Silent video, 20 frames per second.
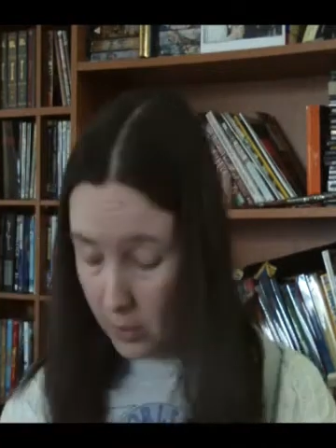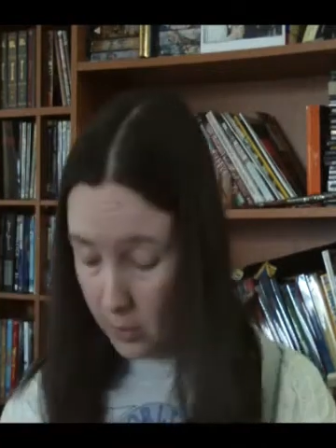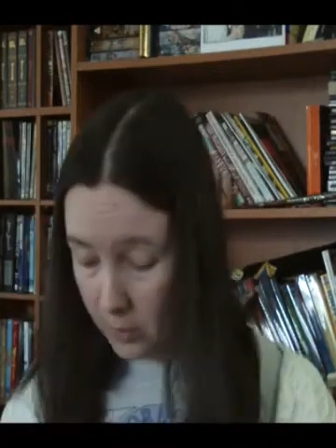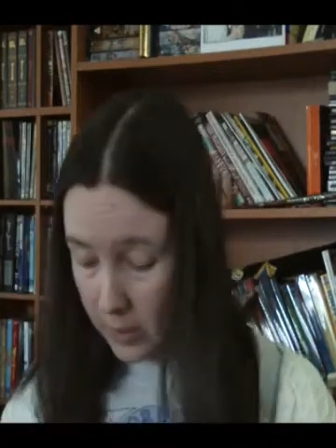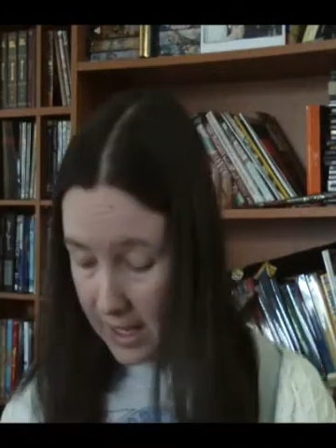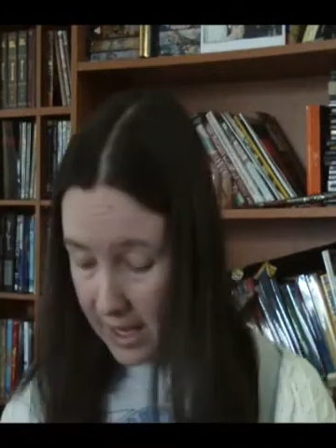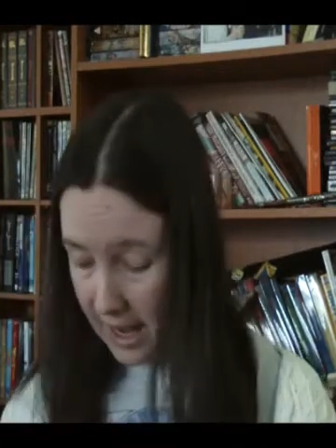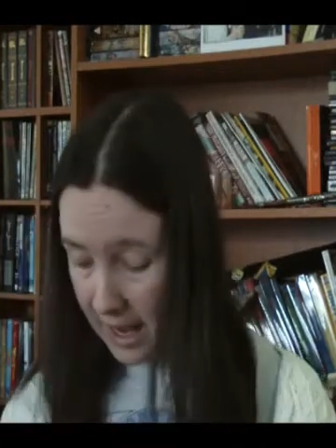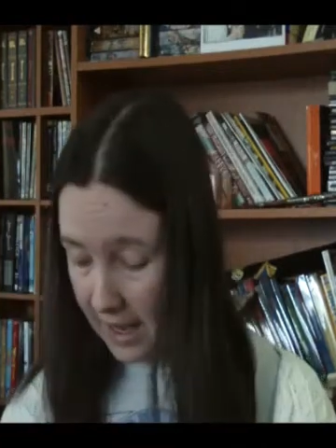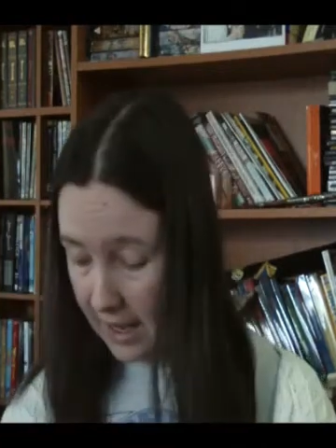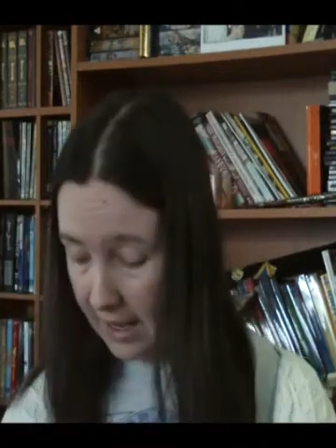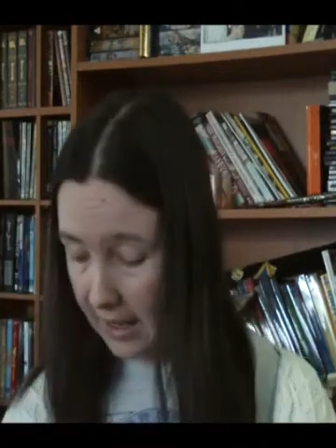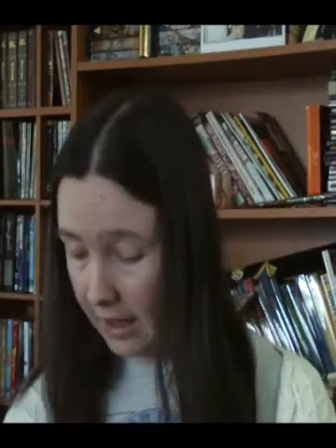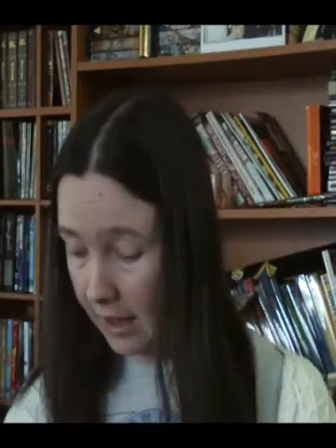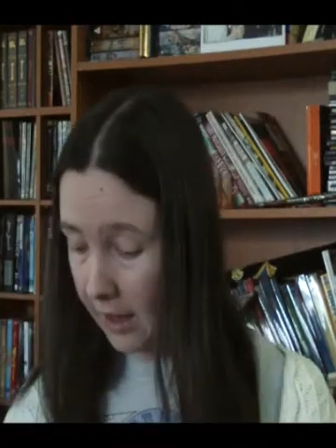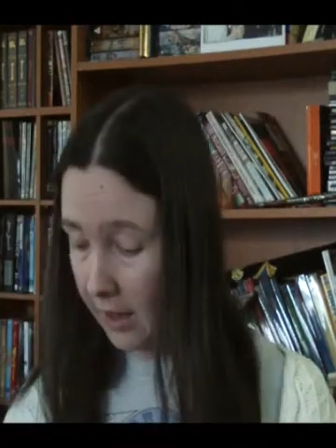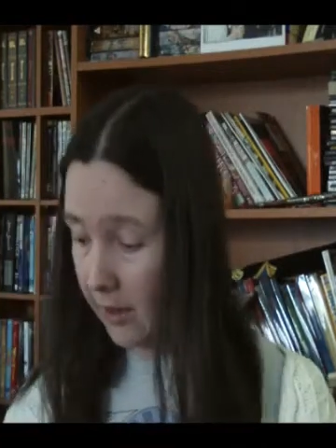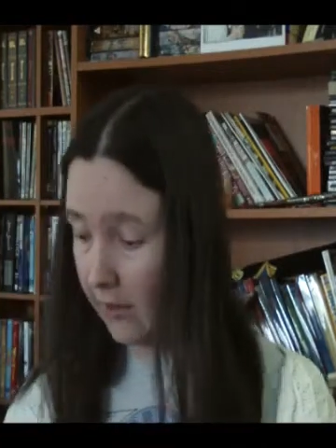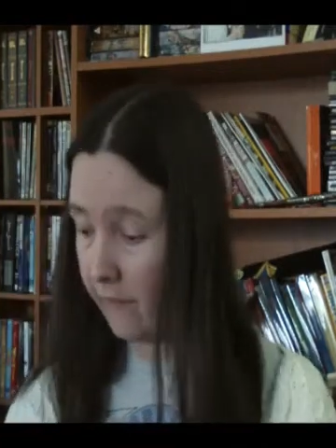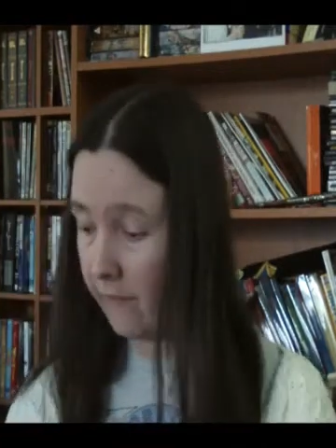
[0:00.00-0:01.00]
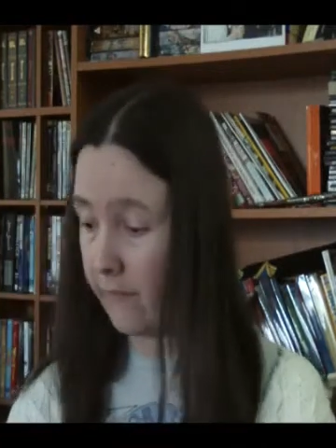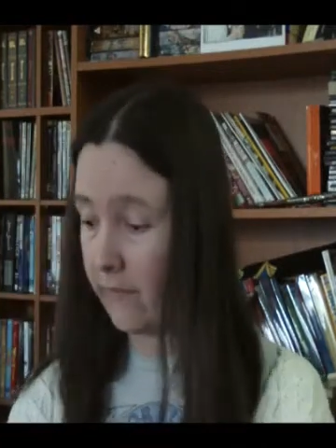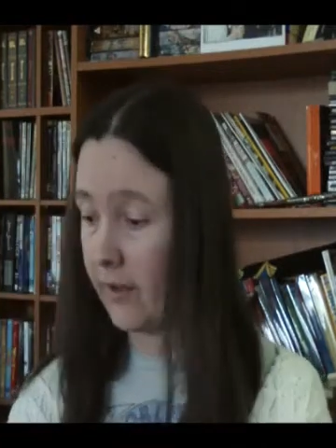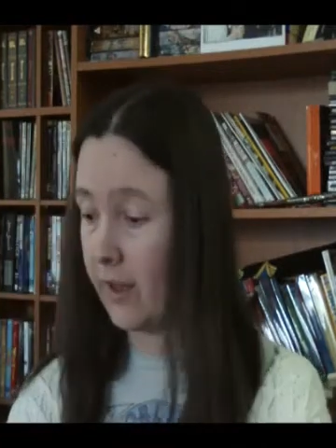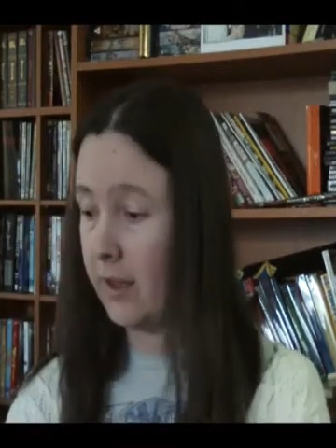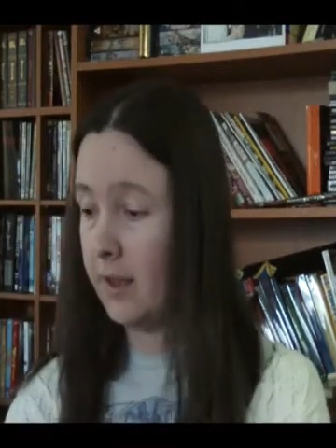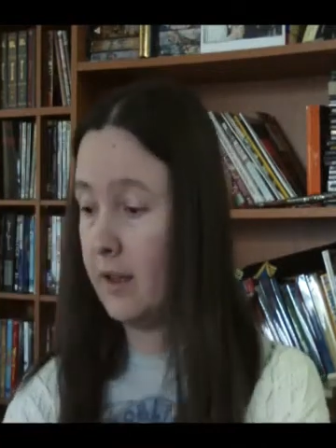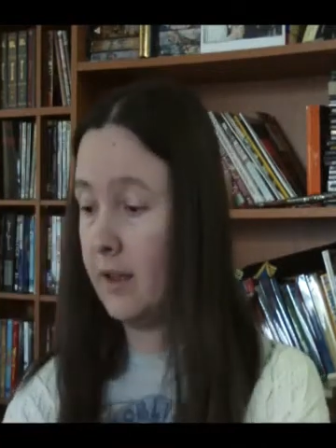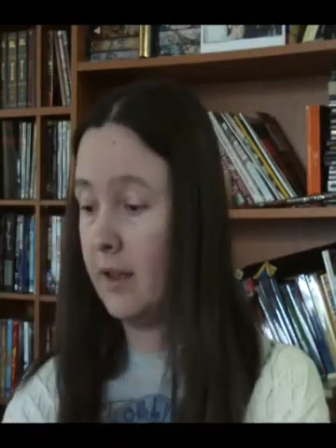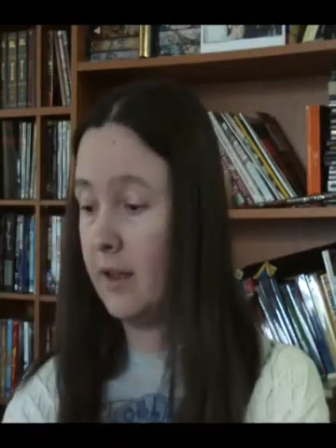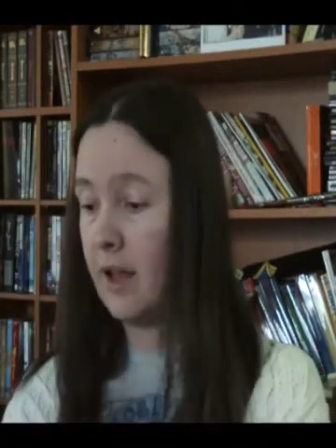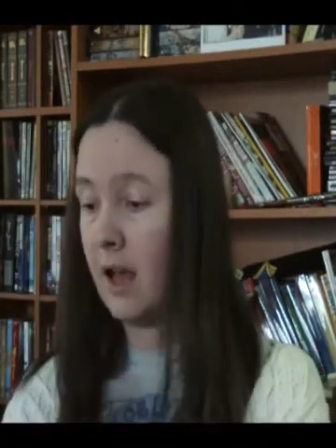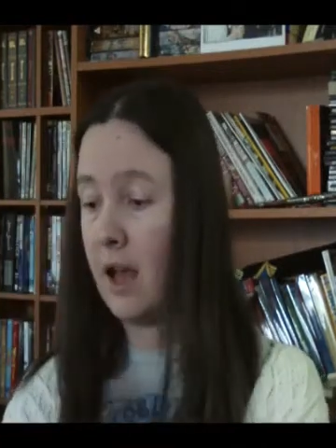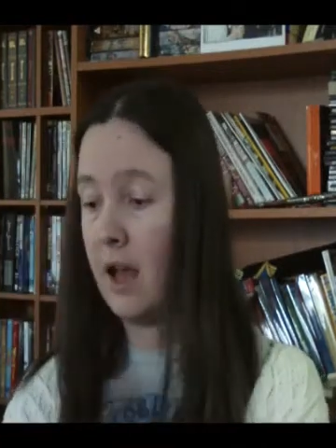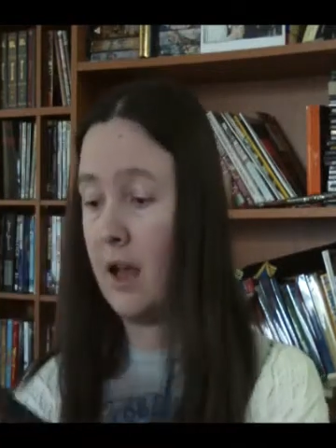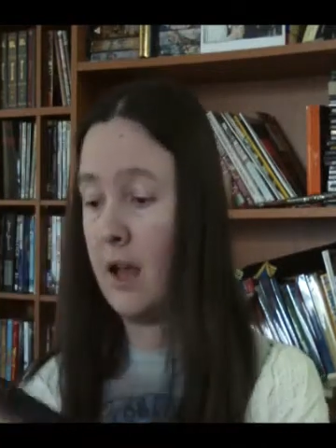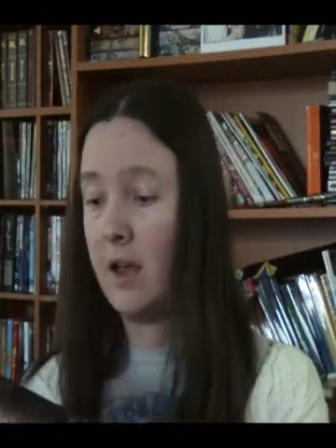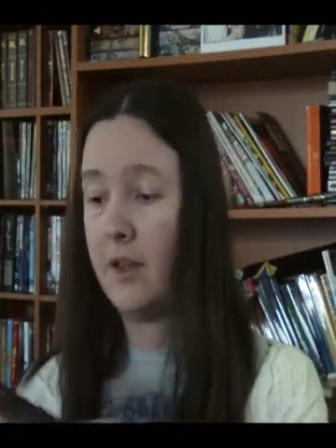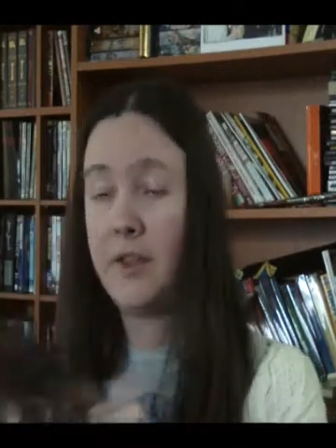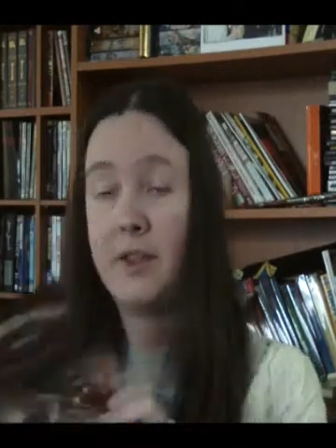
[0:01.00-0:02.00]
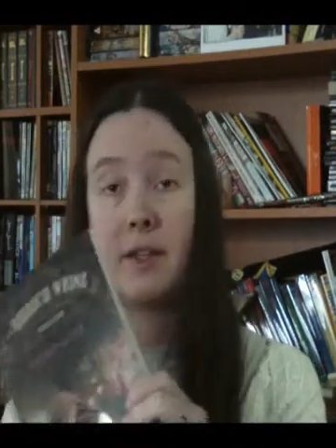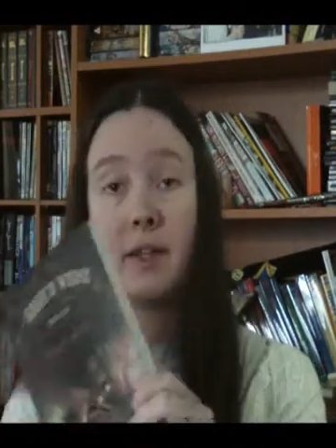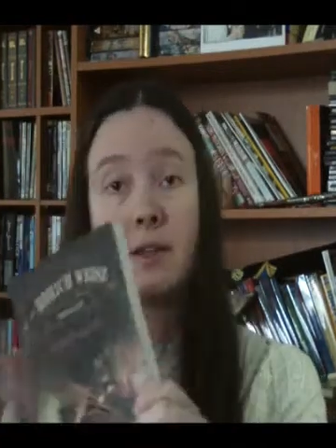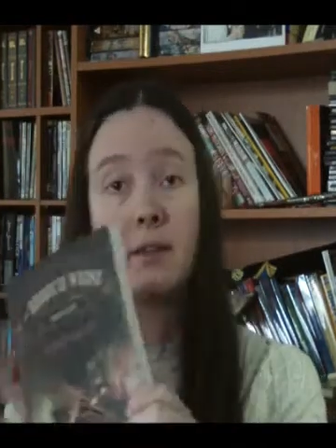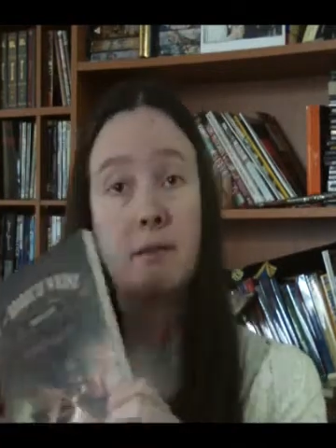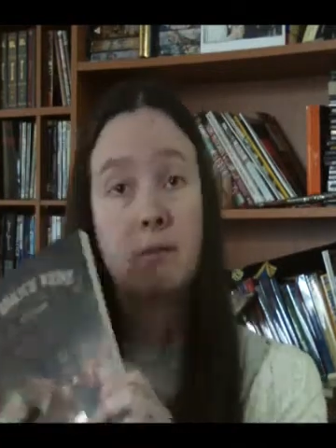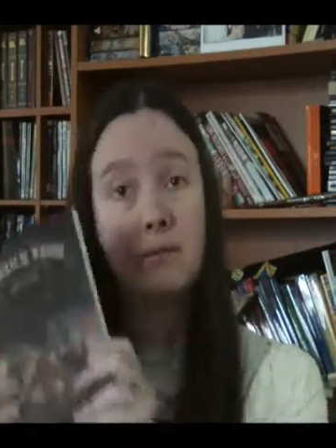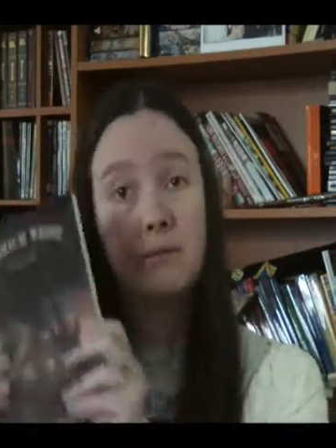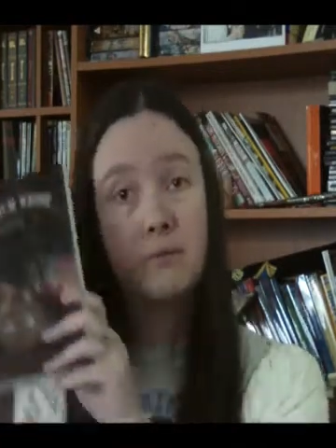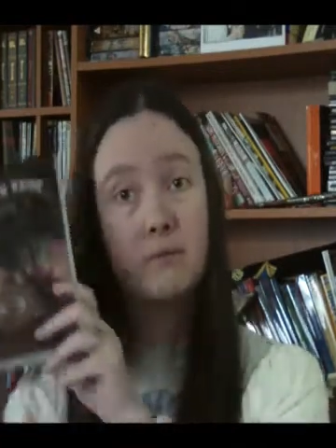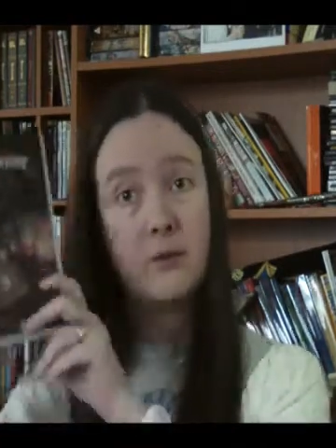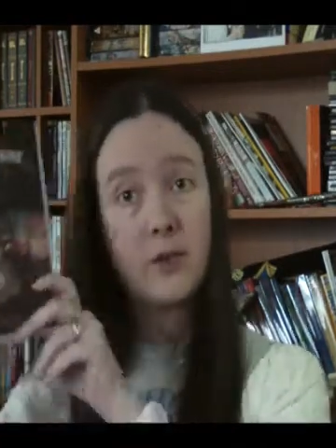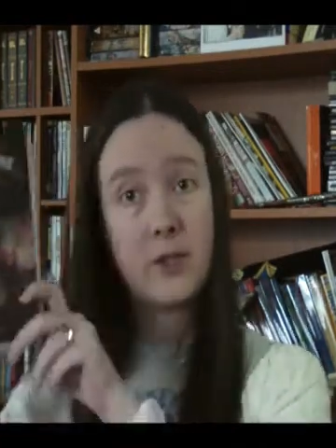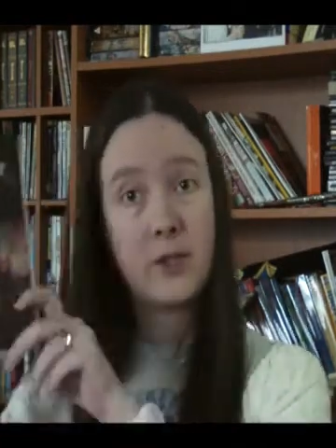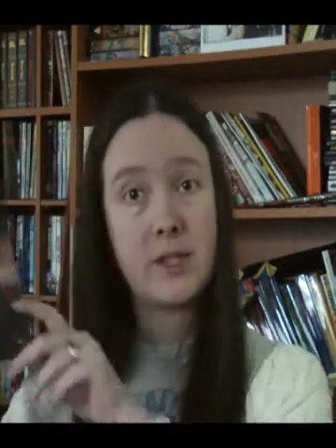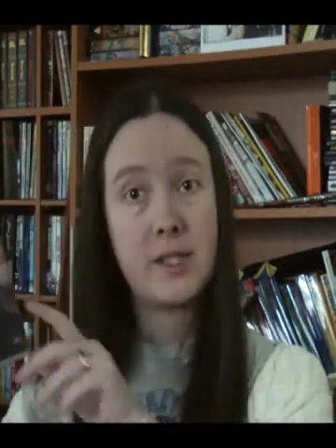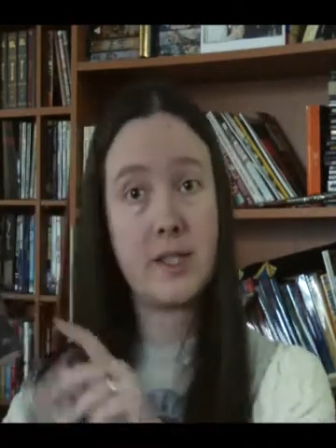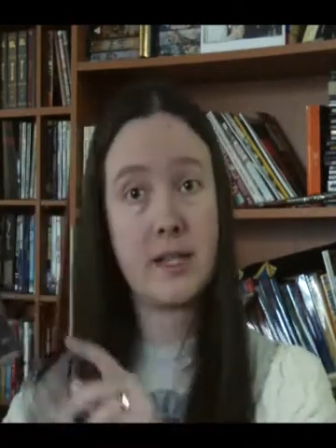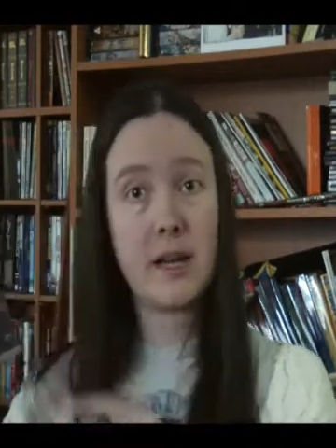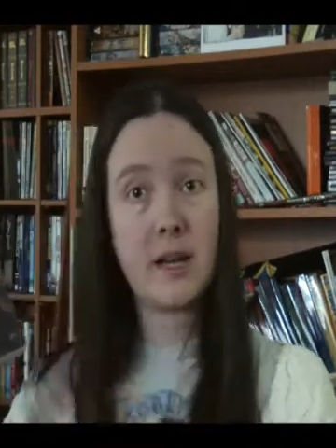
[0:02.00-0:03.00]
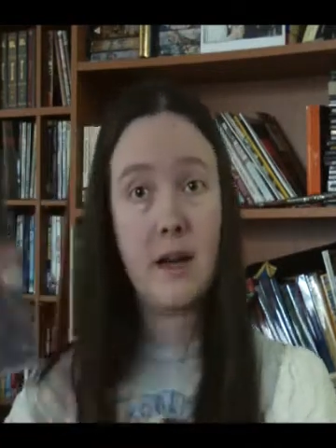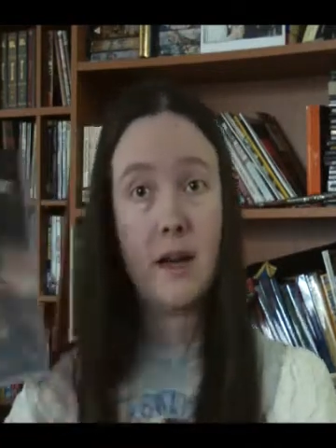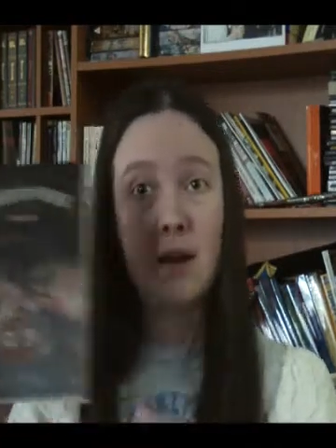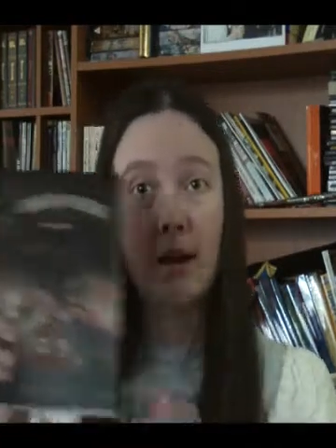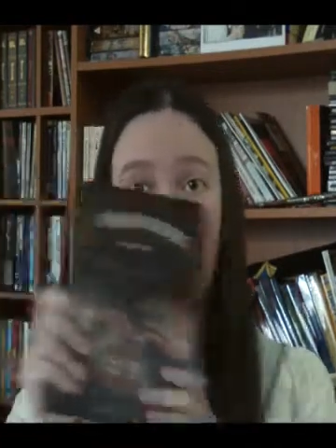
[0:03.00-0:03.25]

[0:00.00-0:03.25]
We have the first